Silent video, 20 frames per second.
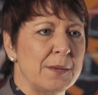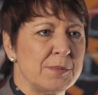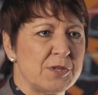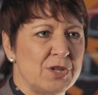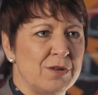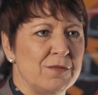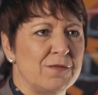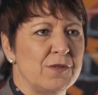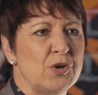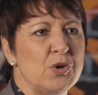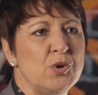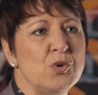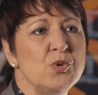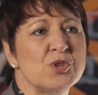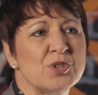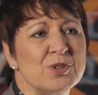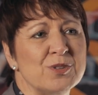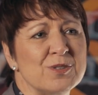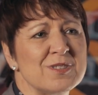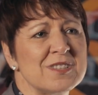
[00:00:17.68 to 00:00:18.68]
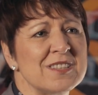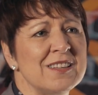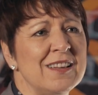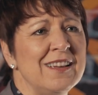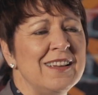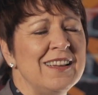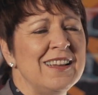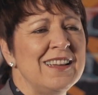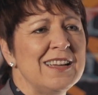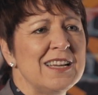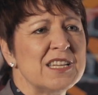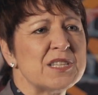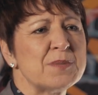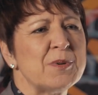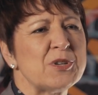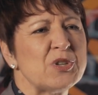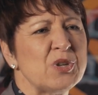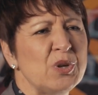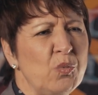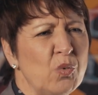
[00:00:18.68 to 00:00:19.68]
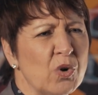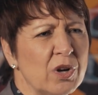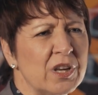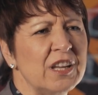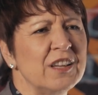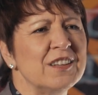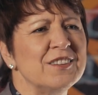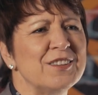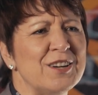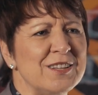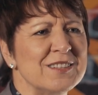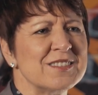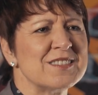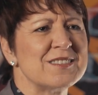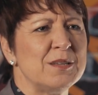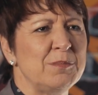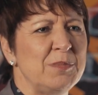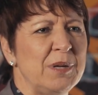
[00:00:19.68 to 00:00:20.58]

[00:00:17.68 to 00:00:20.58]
option for Hoosiers, especially working adults,